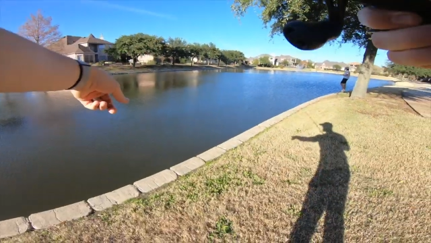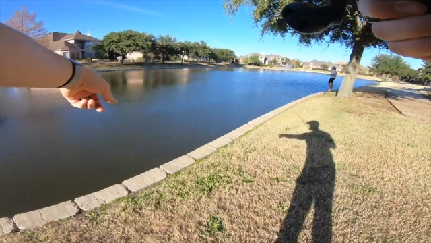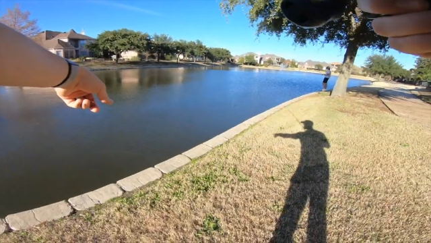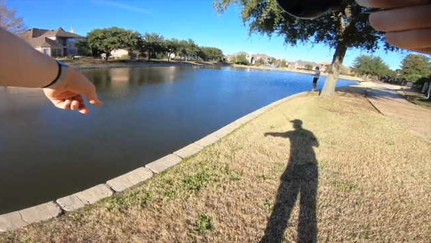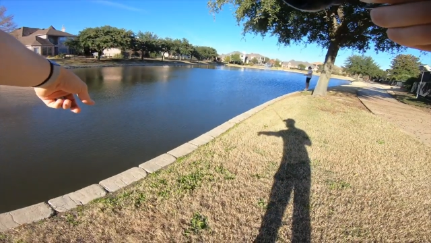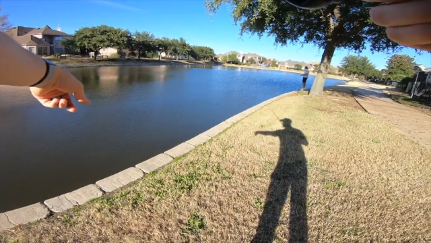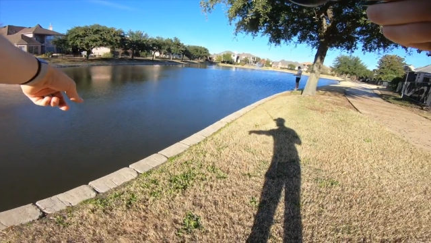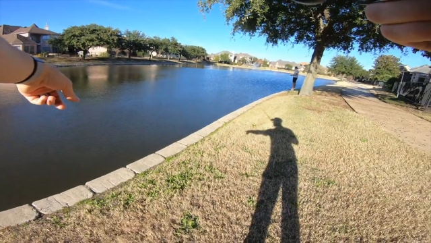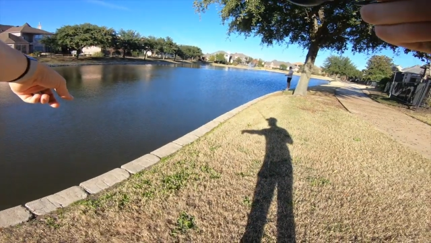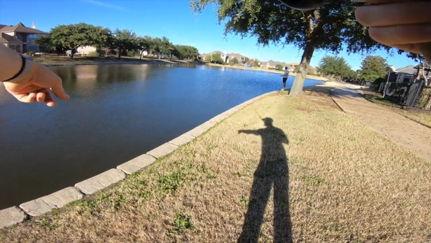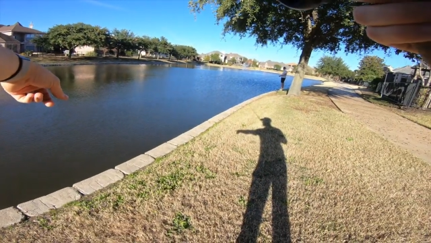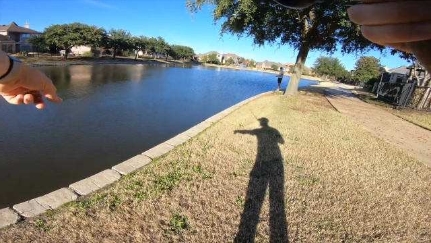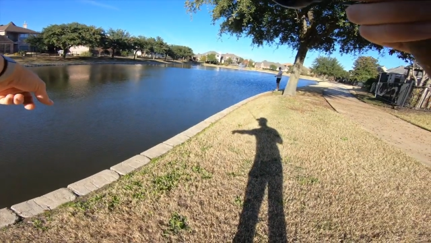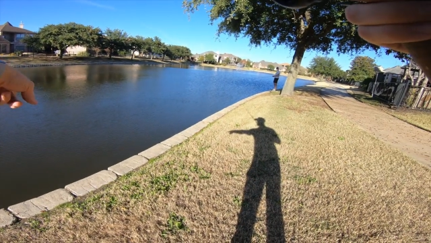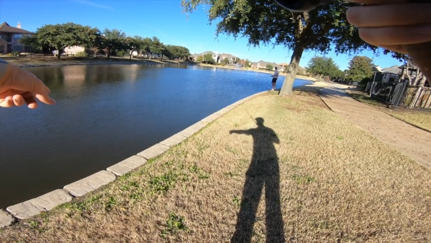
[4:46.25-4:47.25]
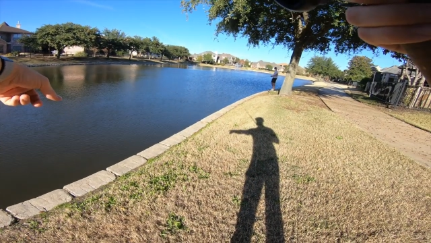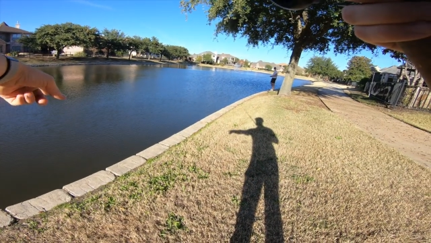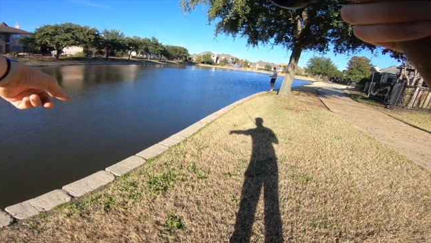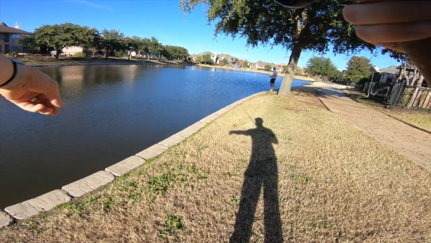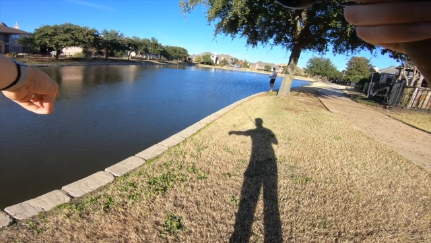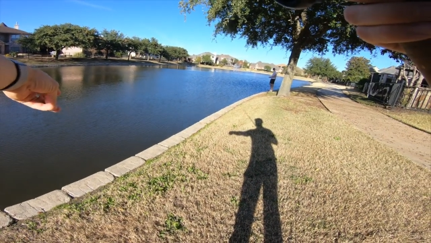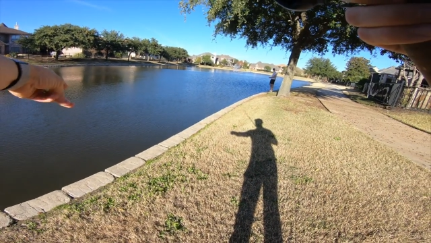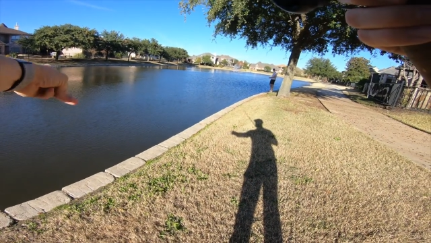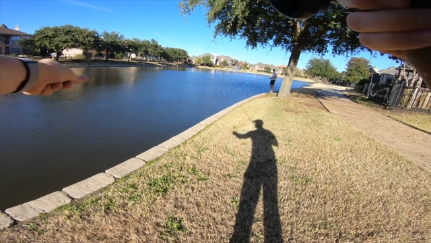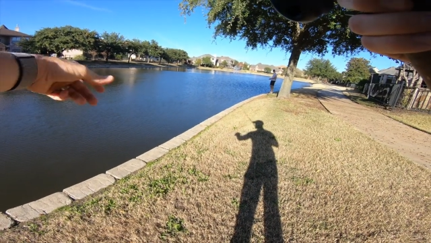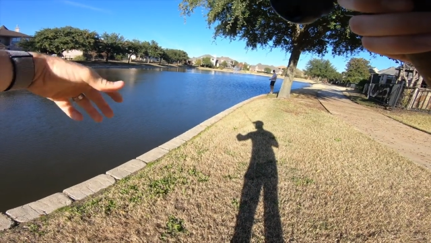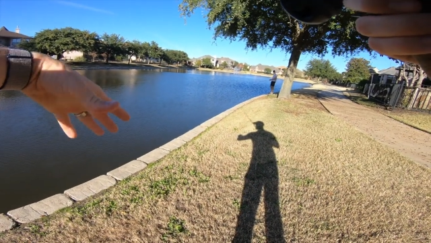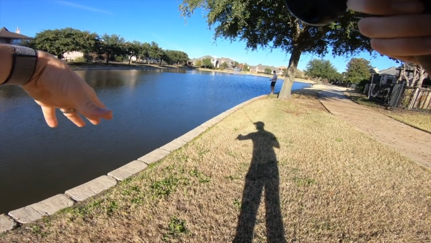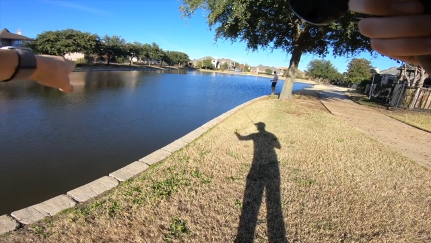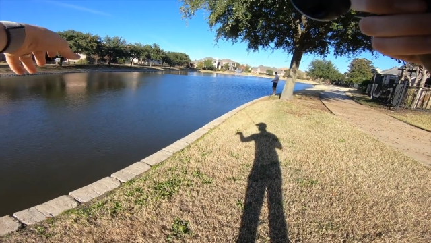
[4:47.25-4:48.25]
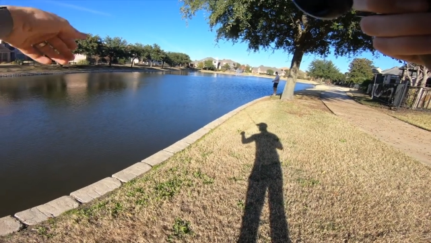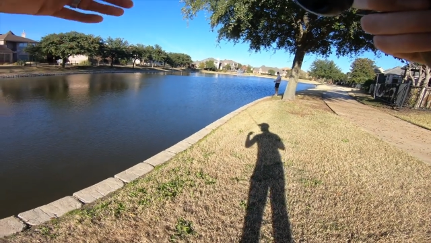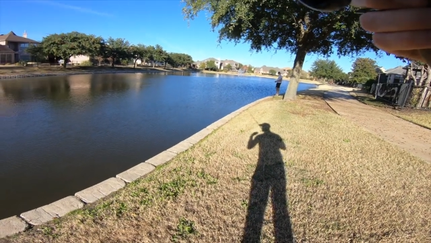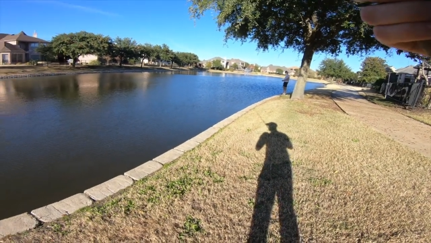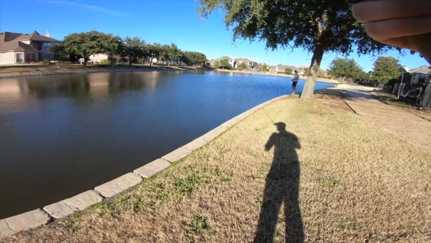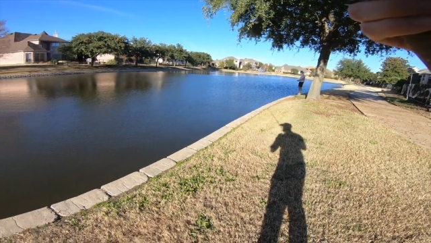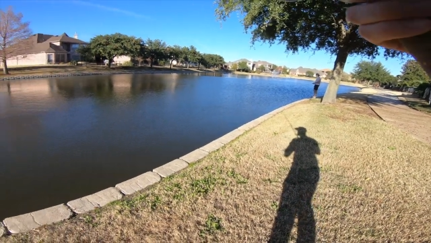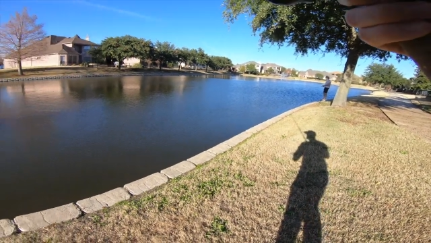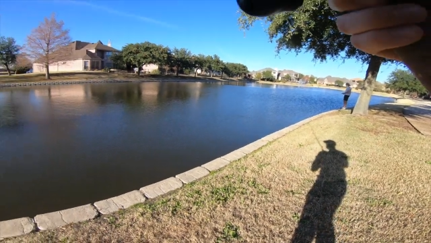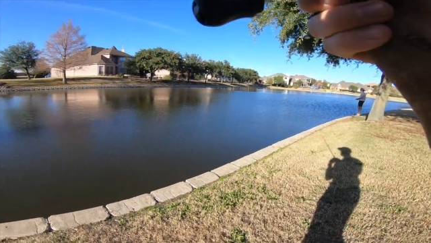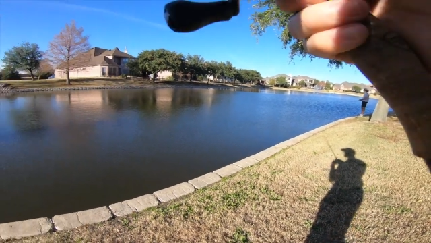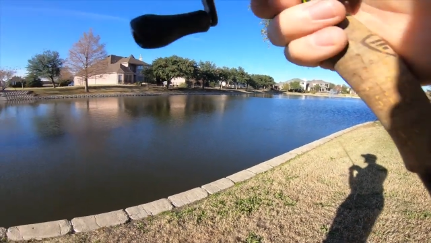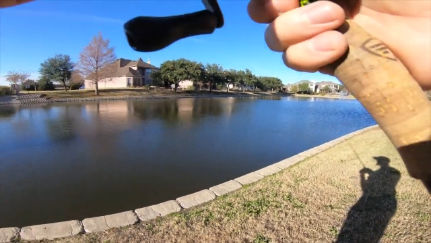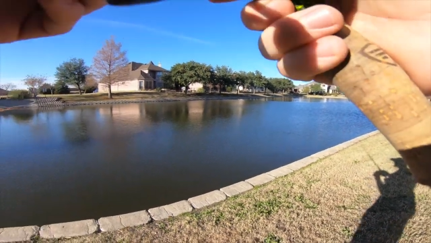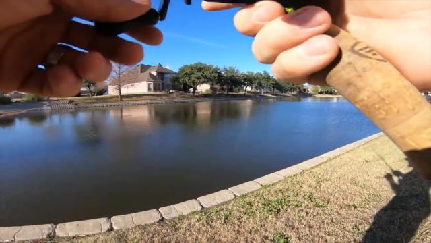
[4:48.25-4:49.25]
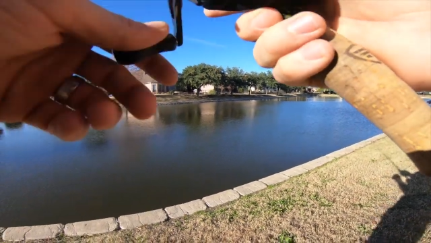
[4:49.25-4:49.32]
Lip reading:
No face is visible, so there are no lips to read.